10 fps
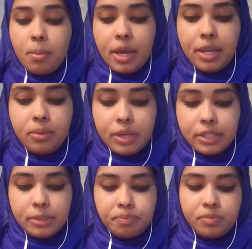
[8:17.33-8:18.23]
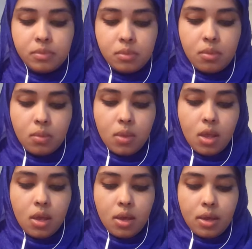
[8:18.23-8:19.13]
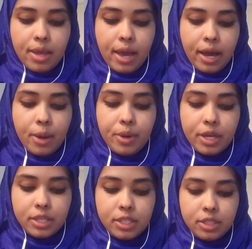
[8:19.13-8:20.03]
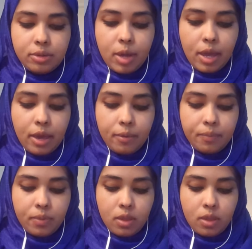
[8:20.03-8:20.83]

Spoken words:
But anyways, yeah, how are you guys doing?